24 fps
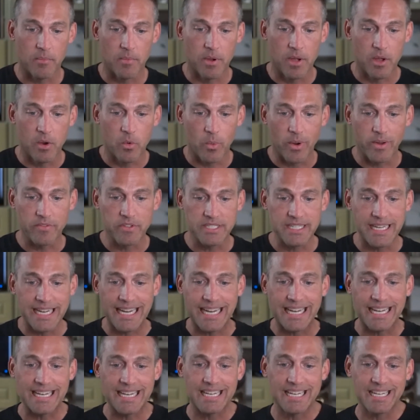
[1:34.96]
we've
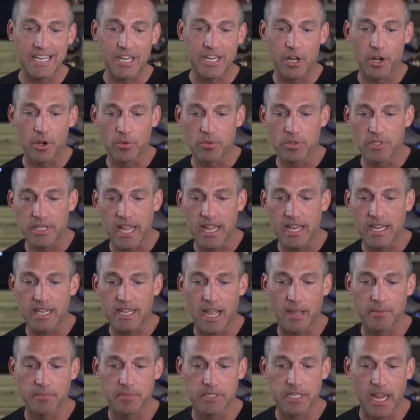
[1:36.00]
seen 10
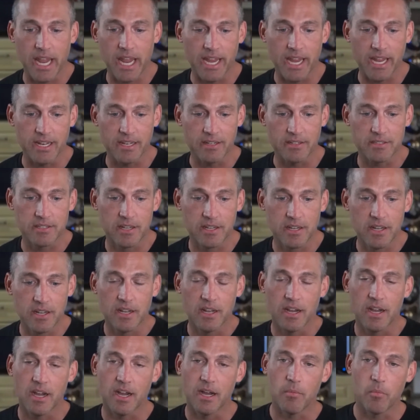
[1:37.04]
times gains.
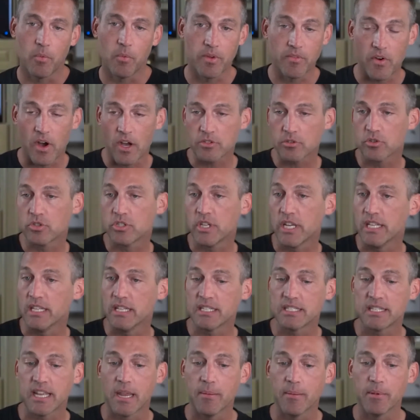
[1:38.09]
We've also seen the
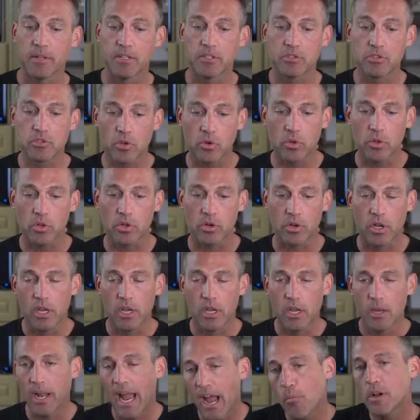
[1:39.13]
same in solar,
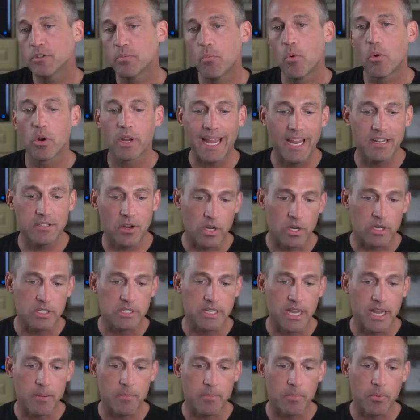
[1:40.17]
but how much
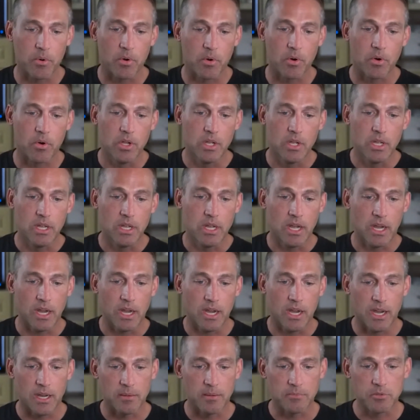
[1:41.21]
more gains are
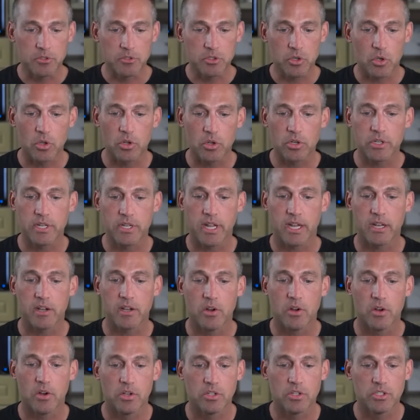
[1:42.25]
possible? So for
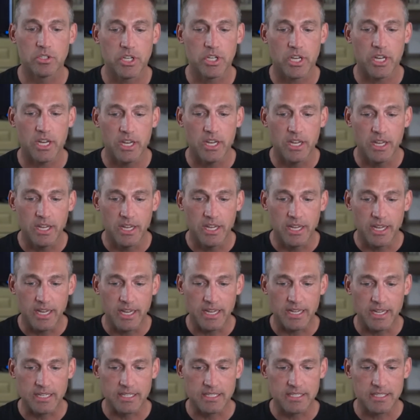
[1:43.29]
example, solar
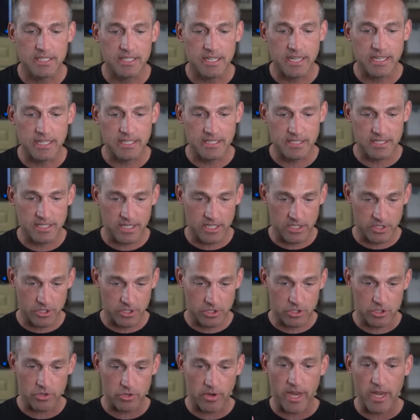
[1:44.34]
technology
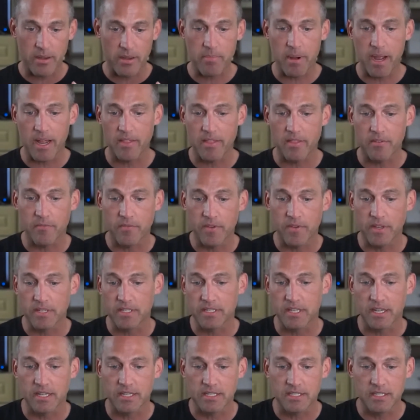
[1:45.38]
is constrained by the
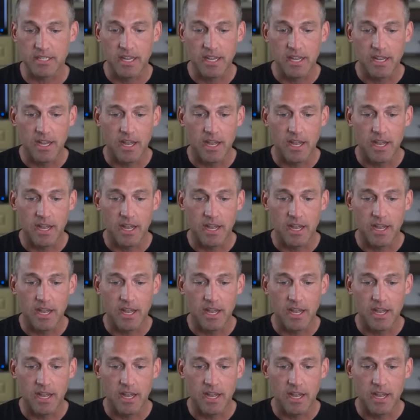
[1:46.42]
physics